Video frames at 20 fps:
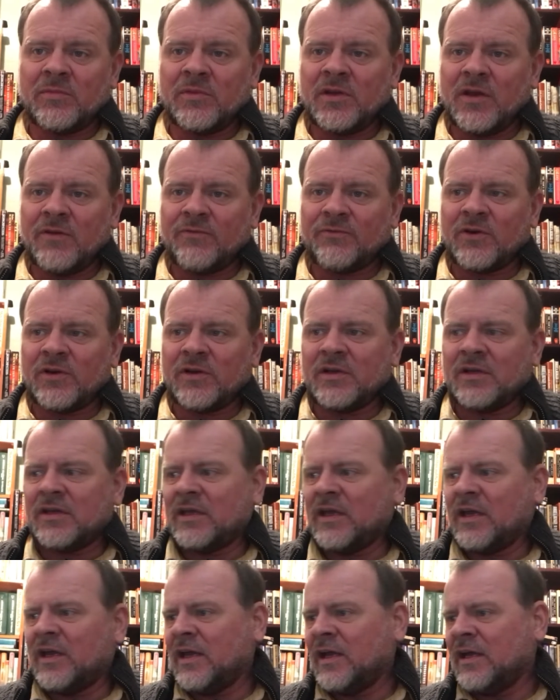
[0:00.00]
different.
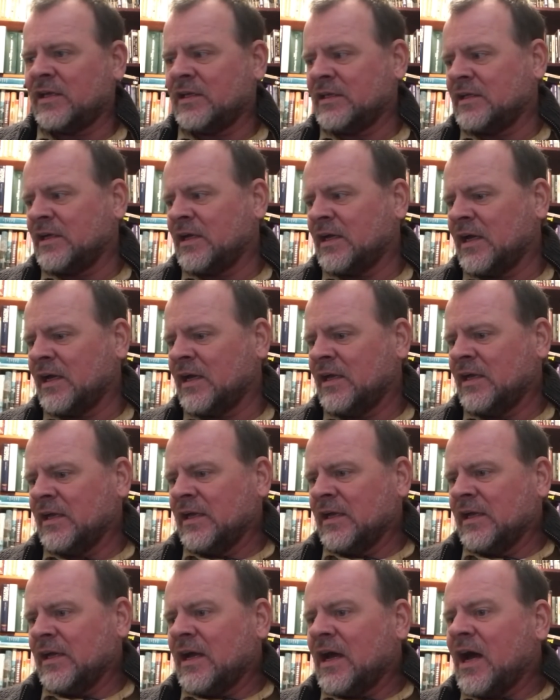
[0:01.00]
And
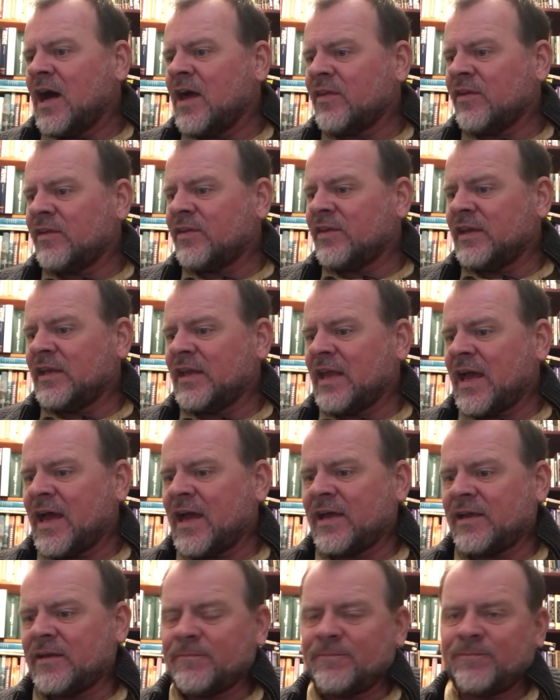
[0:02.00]
other than
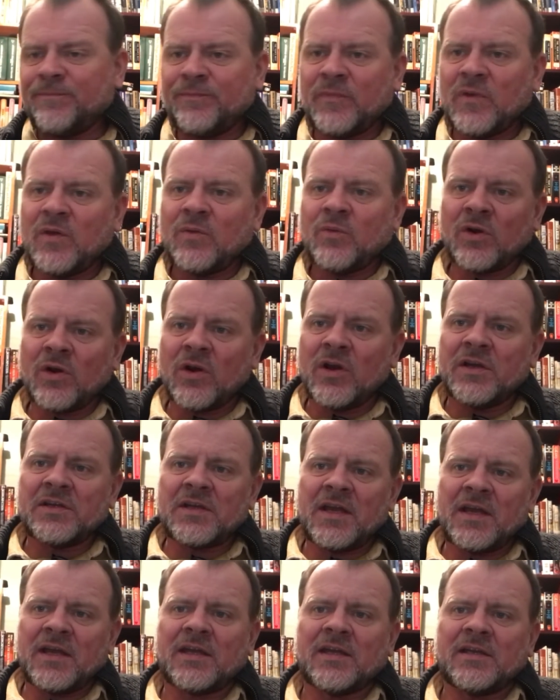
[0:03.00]
that, we're going to
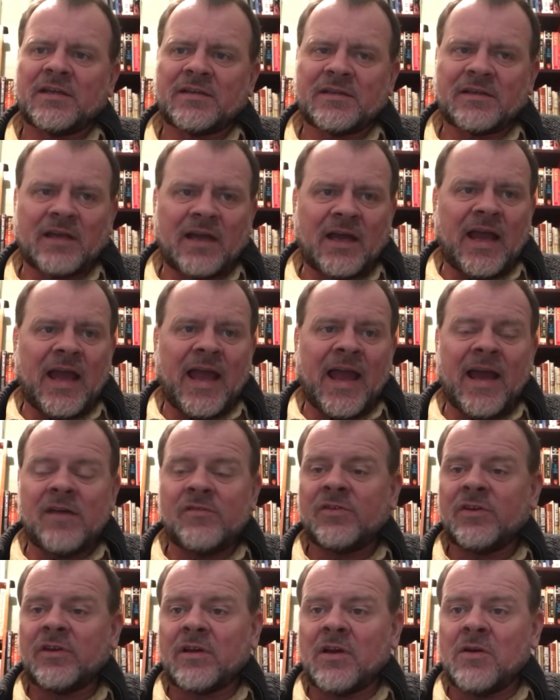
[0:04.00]
take it
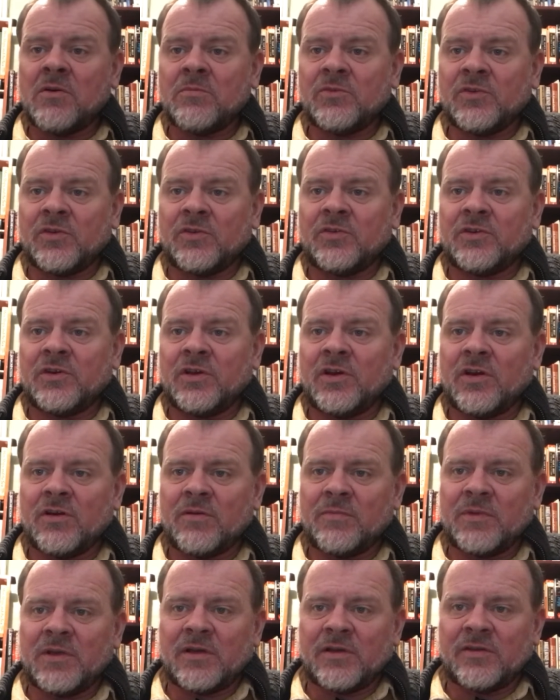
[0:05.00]
as it comes this
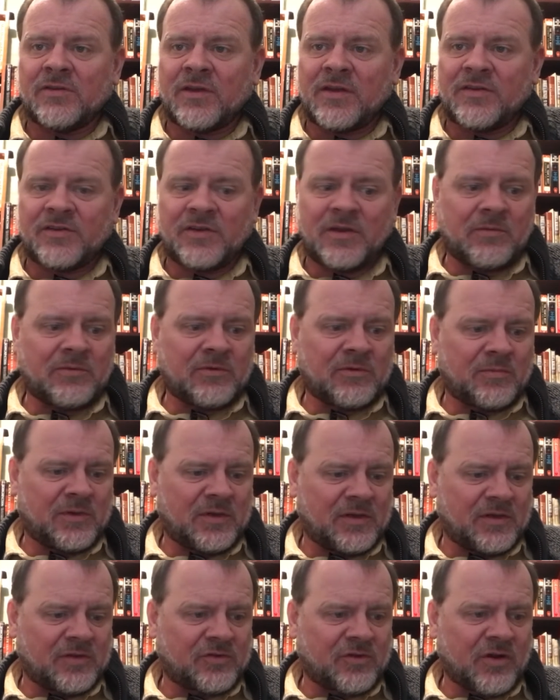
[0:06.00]
year, because that seems to
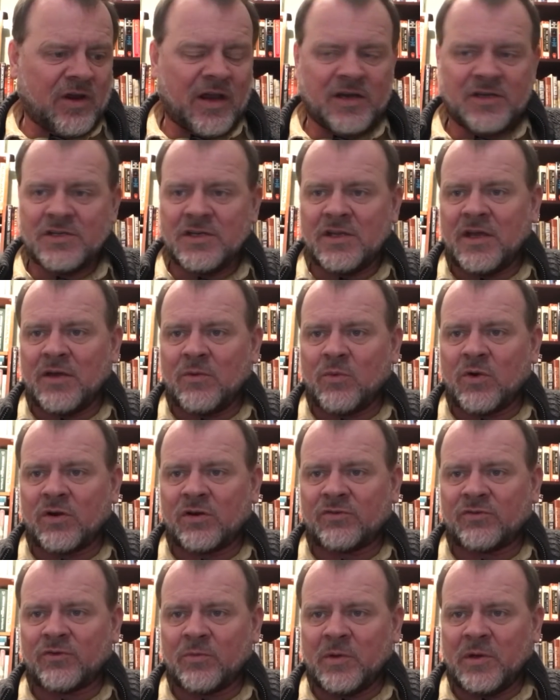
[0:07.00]
be the strategy that
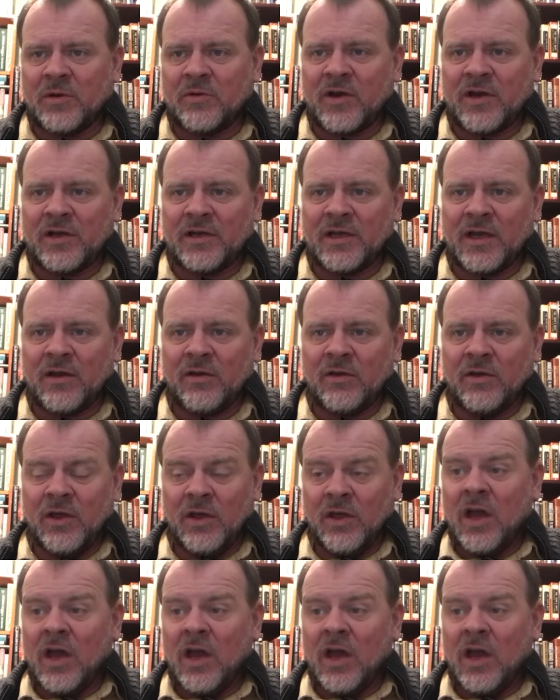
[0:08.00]
works for me right now.